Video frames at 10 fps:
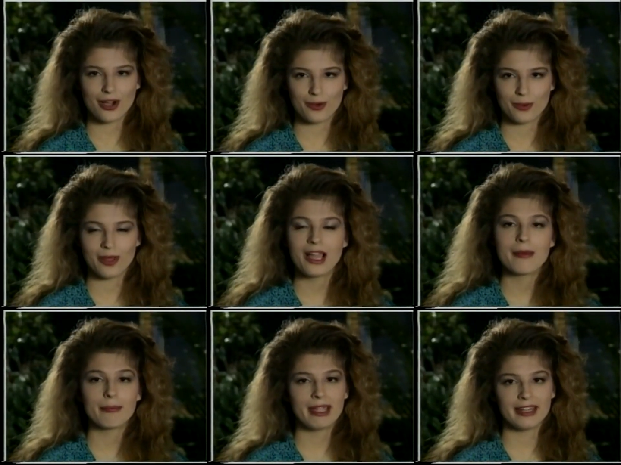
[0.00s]
Hello,
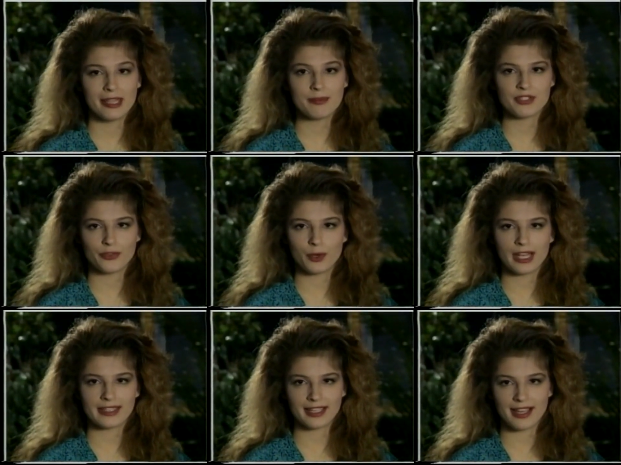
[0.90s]
my name
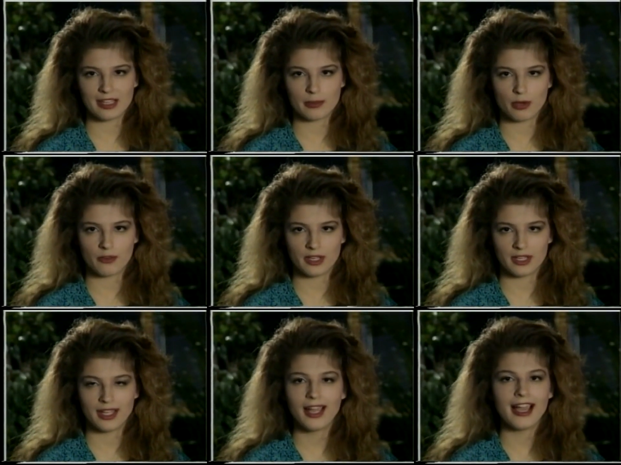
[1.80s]
is Yuleta
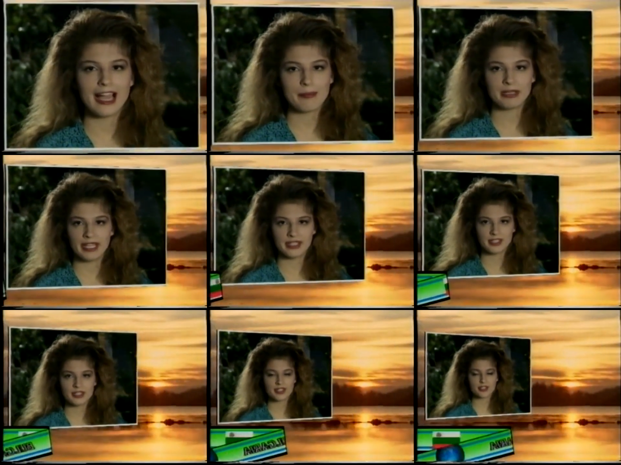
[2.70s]
Galabova. I'm an
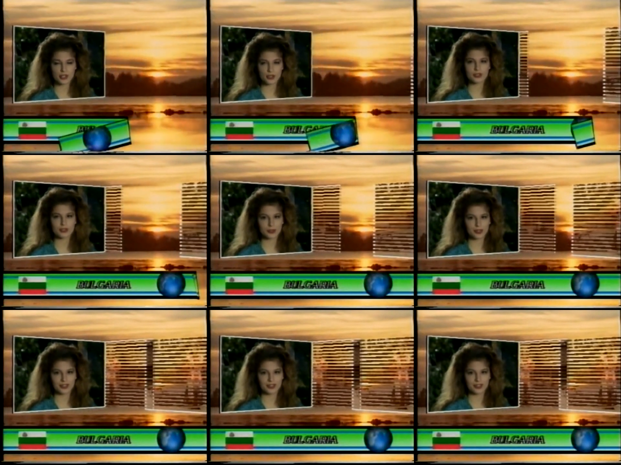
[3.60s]
18 years old